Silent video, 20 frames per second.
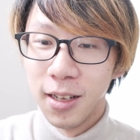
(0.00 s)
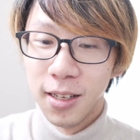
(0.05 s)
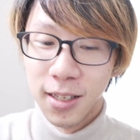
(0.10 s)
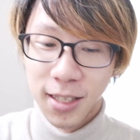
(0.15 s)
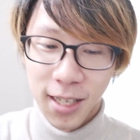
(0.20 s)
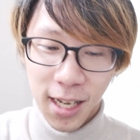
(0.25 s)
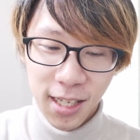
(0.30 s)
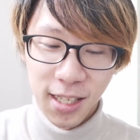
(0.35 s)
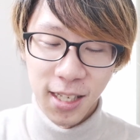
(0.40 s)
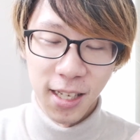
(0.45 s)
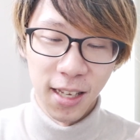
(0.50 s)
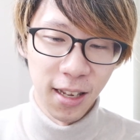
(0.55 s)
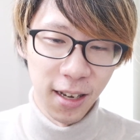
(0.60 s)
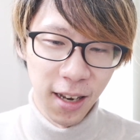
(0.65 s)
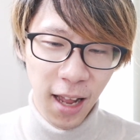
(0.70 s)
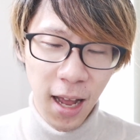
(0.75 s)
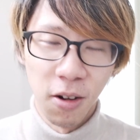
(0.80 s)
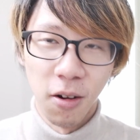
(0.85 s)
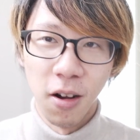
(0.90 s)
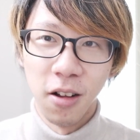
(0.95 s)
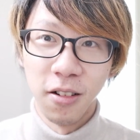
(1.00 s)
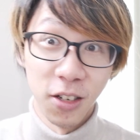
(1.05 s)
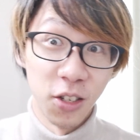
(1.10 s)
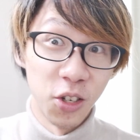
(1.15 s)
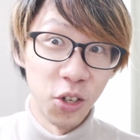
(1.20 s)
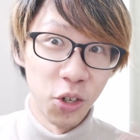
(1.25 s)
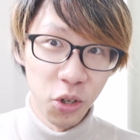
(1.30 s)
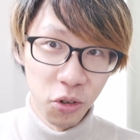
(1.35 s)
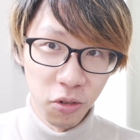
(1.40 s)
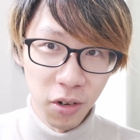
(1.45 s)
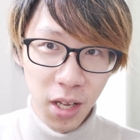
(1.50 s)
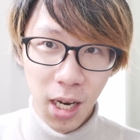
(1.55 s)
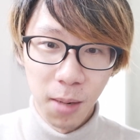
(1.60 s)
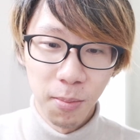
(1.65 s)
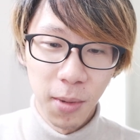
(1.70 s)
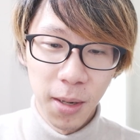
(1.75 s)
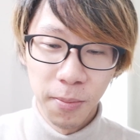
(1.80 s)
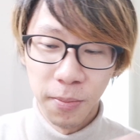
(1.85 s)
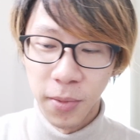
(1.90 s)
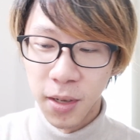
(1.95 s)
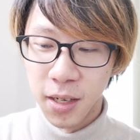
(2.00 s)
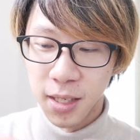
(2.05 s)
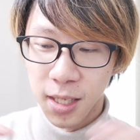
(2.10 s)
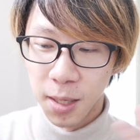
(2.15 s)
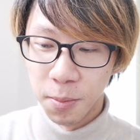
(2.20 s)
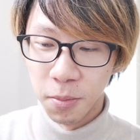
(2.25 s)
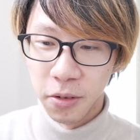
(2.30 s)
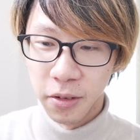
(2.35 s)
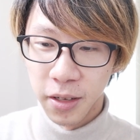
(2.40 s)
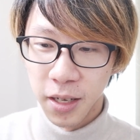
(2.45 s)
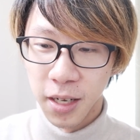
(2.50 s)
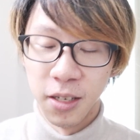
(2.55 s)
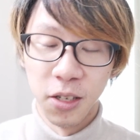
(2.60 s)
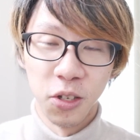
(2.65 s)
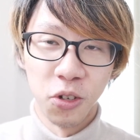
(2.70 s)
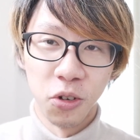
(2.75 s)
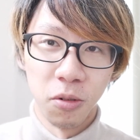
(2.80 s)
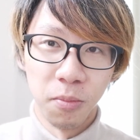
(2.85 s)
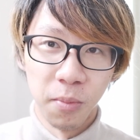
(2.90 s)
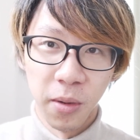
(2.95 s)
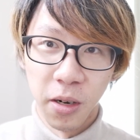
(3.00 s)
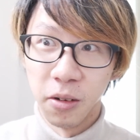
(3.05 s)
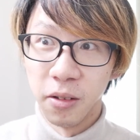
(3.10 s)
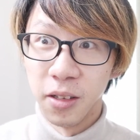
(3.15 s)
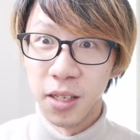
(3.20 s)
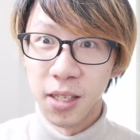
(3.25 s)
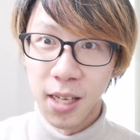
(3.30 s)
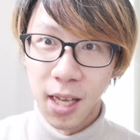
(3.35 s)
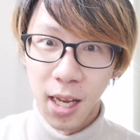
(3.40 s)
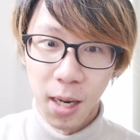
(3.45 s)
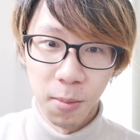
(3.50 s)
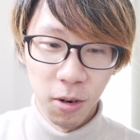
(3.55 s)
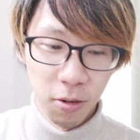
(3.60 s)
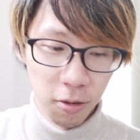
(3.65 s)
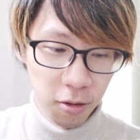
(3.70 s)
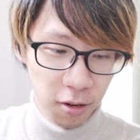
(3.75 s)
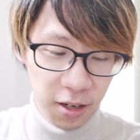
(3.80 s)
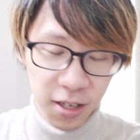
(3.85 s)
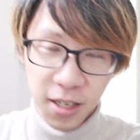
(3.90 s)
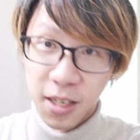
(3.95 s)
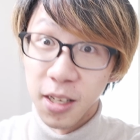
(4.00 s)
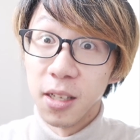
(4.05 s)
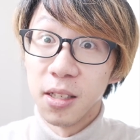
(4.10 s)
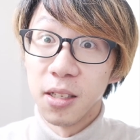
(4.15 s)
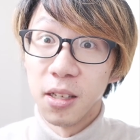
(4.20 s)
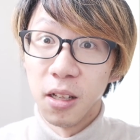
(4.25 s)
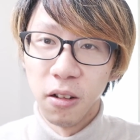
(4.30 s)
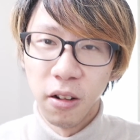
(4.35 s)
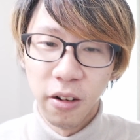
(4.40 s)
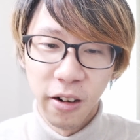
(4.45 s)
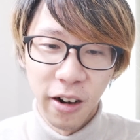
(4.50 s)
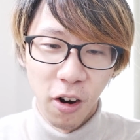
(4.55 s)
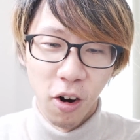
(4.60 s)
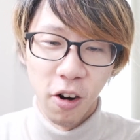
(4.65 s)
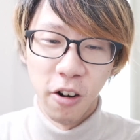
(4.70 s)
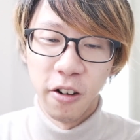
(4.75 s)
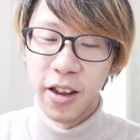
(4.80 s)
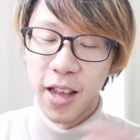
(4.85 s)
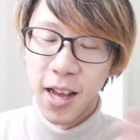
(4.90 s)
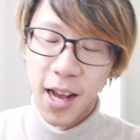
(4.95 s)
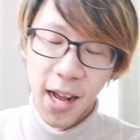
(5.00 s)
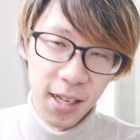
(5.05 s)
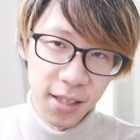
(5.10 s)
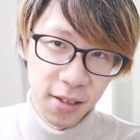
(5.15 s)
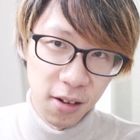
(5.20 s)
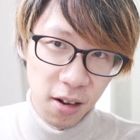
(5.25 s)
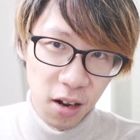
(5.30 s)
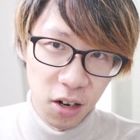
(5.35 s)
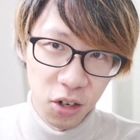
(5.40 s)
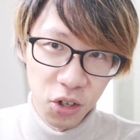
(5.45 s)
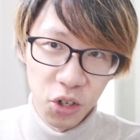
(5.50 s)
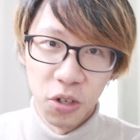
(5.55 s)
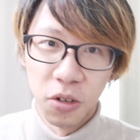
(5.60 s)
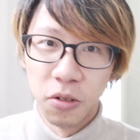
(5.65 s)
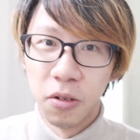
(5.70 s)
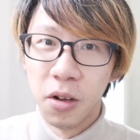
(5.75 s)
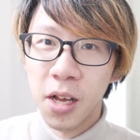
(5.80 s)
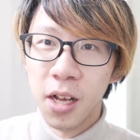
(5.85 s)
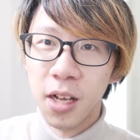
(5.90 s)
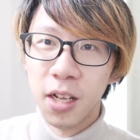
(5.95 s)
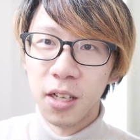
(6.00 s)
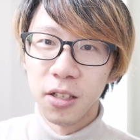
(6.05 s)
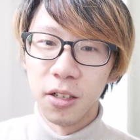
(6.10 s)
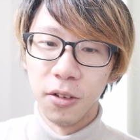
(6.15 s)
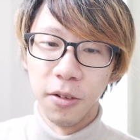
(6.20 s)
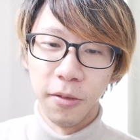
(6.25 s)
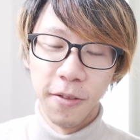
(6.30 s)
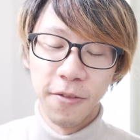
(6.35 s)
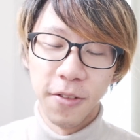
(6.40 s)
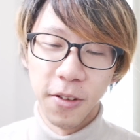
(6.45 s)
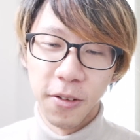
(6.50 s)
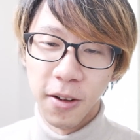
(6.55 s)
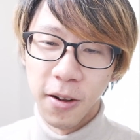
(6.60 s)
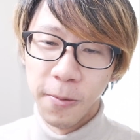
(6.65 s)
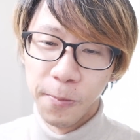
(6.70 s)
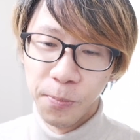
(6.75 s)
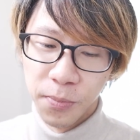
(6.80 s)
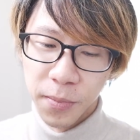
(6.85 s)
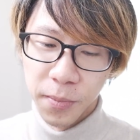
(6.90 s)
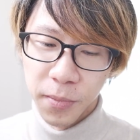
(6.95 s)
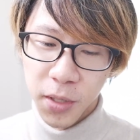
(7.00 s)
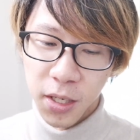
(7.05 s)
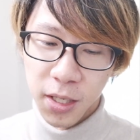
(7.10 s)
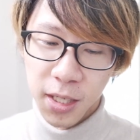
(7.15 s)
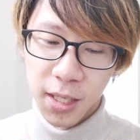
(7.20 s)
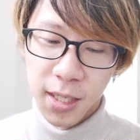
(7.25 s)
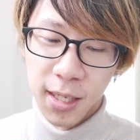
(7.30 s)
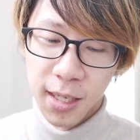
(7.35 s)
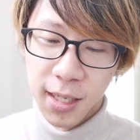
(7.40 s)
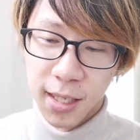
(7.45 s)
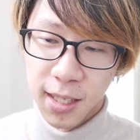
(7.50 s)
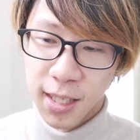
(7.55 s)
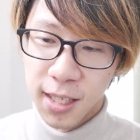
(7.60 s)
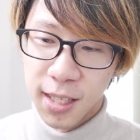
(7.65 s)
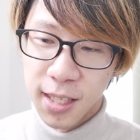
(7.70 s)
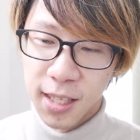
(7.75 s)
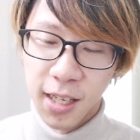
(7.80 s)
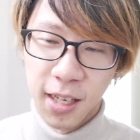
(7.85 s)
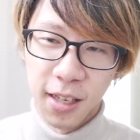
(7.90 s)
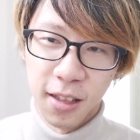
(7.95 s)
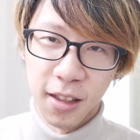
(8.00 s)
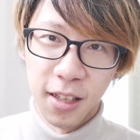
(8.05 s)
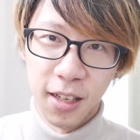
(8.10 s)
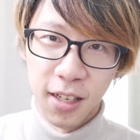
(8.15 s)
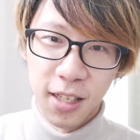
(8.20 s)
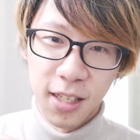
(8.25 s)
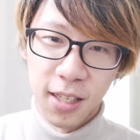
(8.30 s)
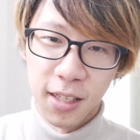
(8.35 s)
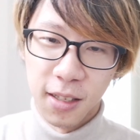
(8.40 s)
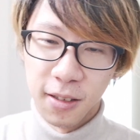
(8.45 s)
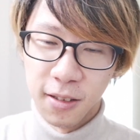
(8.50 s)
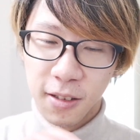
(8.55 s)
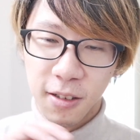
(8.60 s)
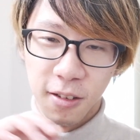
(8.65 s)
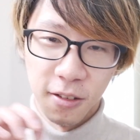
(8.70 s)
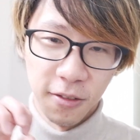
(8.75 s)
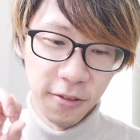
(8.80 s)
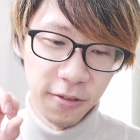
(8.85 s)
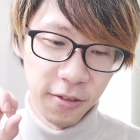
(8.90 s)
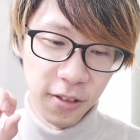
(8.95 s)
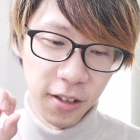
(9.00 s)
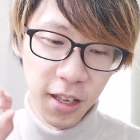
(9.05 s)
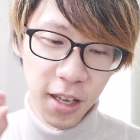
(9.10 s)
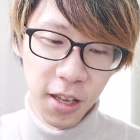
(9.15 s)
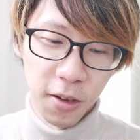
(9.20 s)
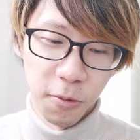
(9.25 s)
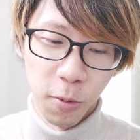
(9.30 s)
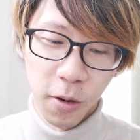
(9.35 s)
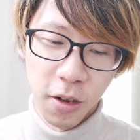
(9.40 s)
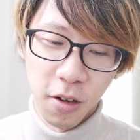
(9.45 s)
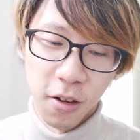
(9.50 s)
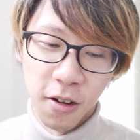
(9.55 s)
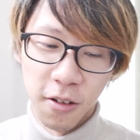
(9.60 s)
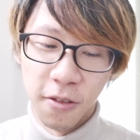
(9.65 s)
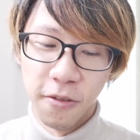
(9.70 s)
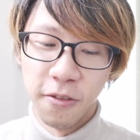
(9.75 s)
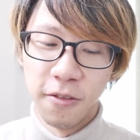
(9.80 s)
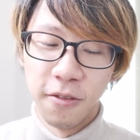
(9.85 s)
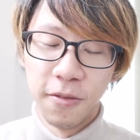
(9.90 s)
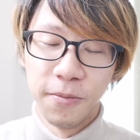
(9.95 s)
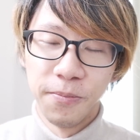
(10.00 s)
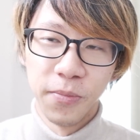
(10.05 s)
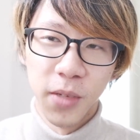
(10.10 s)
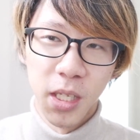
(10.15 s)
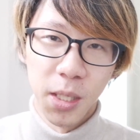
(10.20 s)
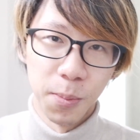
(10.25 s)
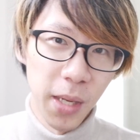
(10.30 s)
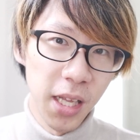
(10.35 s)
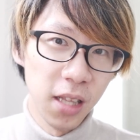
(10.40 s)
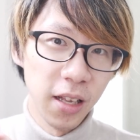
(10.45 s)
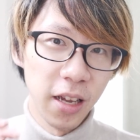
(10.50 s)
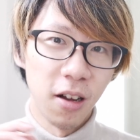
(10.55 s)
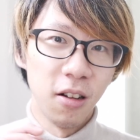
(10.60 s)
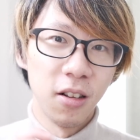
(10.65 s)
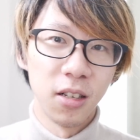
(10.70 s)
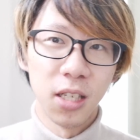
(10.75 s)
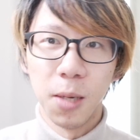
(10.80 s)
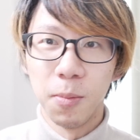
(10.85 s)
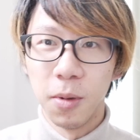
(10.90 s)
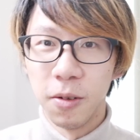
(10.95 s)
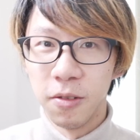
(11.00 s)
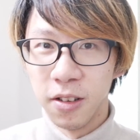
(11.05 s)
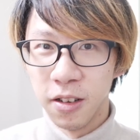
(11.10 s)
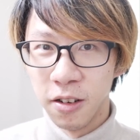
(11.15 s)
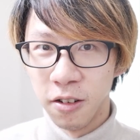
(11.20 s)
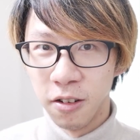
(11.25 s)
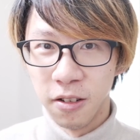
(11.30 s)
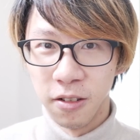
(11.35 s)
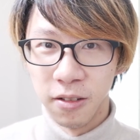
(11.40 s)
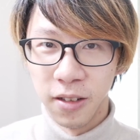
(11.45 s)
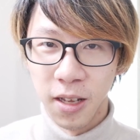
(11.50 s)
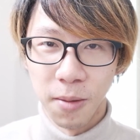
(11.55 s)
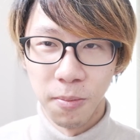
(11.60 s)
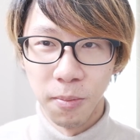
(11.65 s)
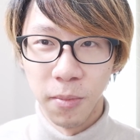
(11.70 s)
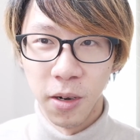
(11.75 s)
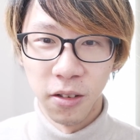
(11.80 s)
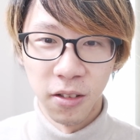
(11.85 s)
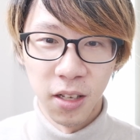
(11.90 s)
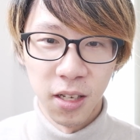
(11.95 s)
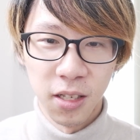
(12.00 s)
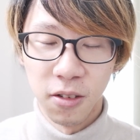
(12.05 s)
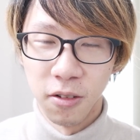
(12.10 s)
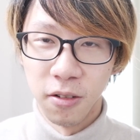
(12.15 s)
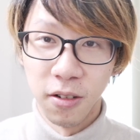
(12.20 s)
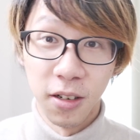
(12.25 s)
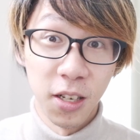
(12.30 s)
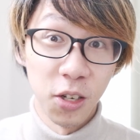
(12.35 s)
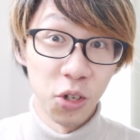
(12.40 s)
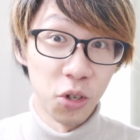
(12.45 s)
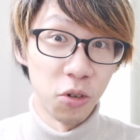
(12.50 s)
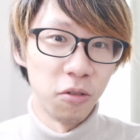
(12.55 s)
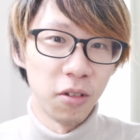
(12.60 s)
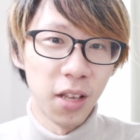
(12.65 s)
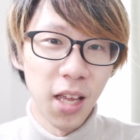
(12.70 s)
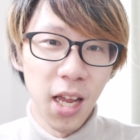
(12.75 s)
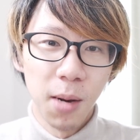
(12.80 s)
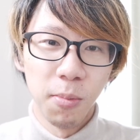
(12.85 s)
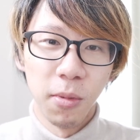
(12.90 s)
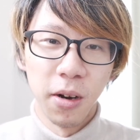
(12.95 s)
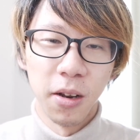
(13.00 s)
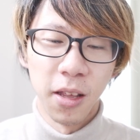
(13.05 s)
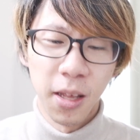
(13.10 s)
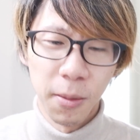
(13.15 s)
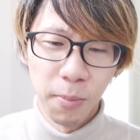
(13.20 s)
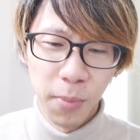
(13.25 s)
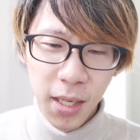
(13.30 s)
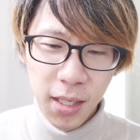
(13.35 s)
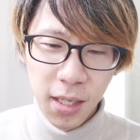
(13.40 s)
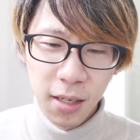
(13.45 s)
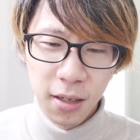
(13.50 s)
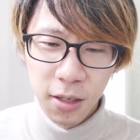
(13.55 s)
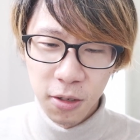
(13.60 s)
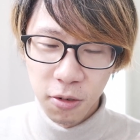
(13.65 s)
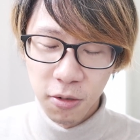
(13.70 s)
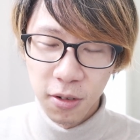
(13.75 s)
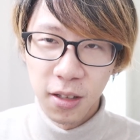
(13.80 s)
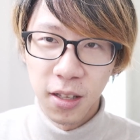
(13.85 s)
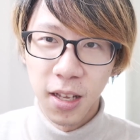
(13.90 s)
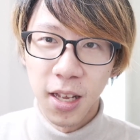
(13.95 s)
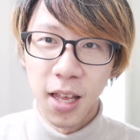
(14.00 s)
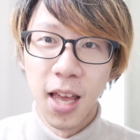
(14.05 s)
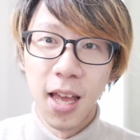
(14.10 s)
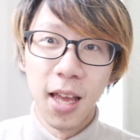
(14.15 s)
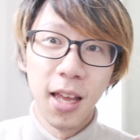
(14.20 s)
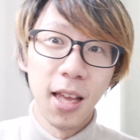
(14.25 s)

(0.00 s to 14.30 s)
testing it out on a digital camera, because typically a digital mirrorless camera or a DSLR already has a hot shoe. So if you just stick this like what we call speedlight on top of your like mirrorless or a digital camera, you can basically sort of like